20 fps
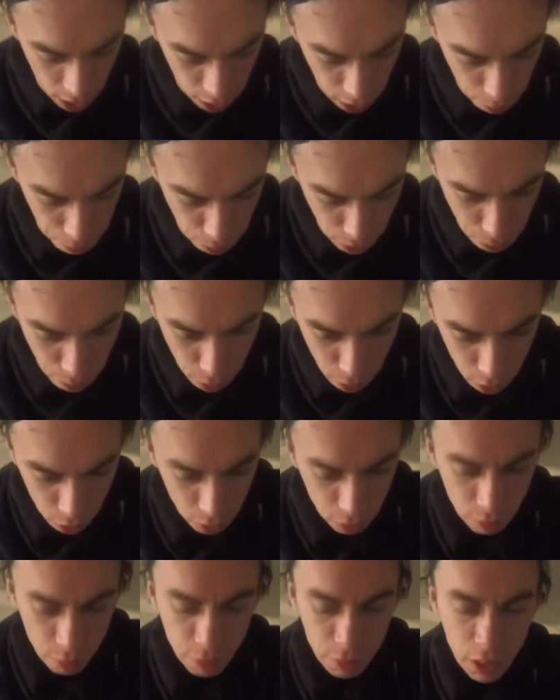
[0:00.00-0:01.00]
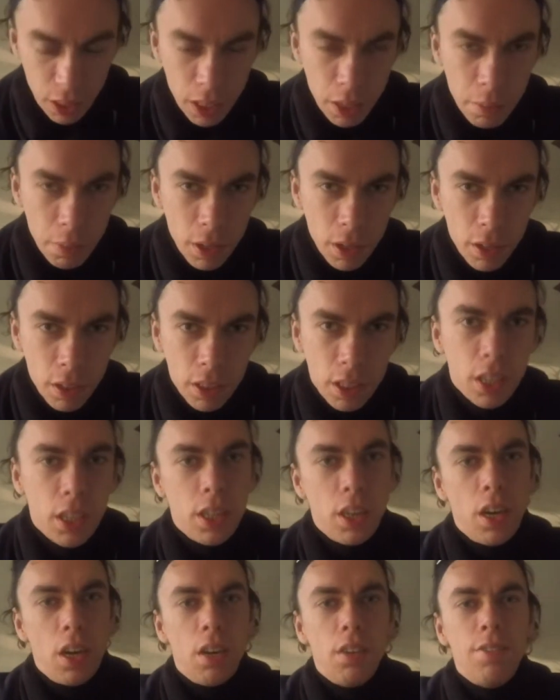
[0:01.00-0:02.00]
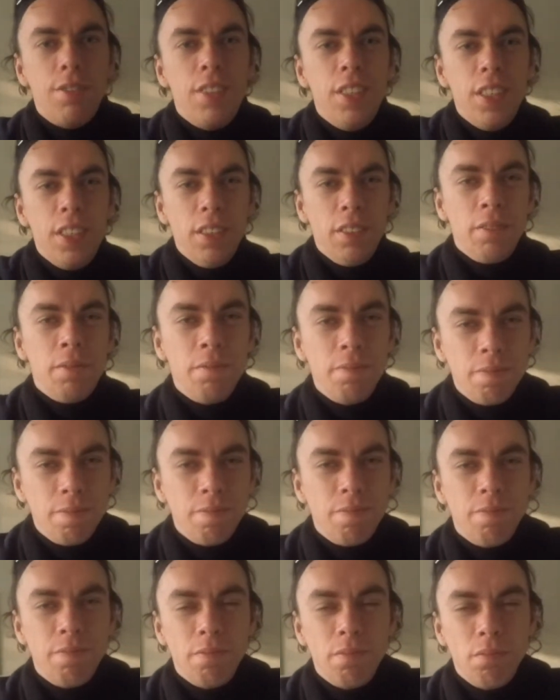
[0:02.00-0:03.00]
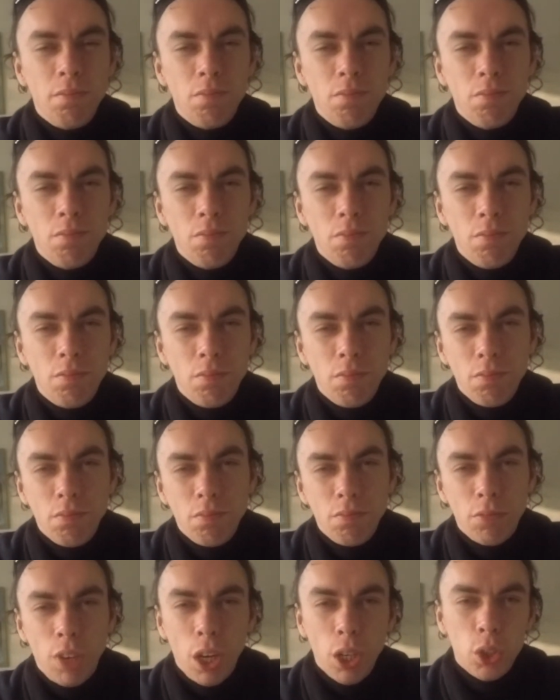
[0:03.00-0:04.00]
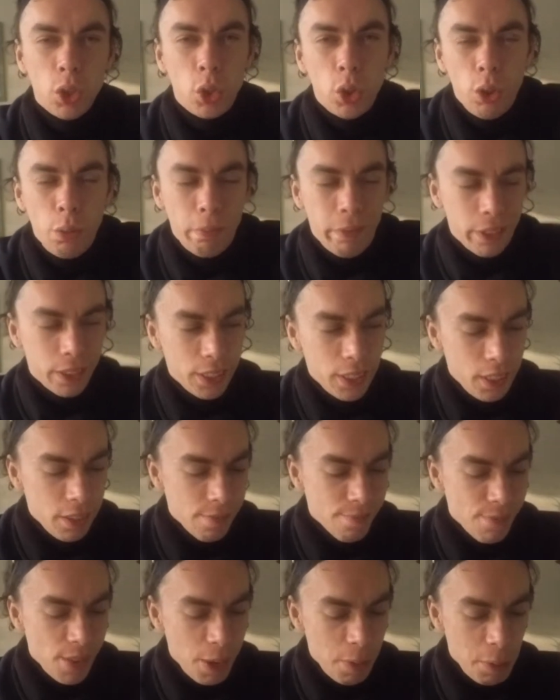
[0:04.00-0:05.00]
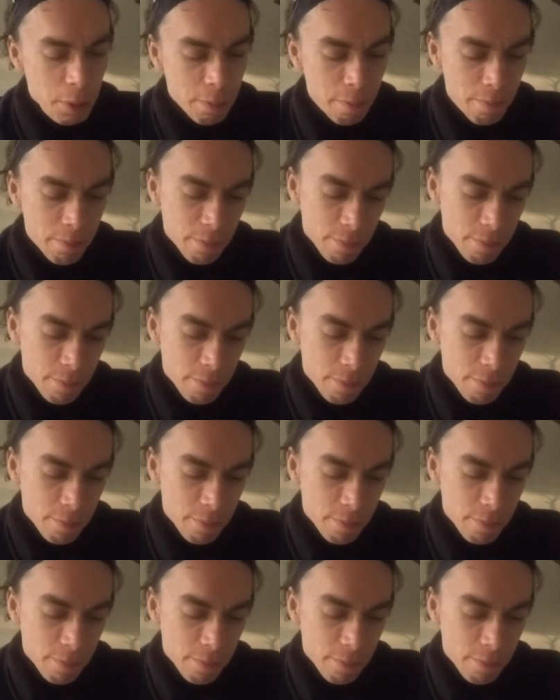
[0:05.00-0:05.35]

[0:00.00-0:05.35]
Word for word: the people in America are vegan, well, 2% maybe.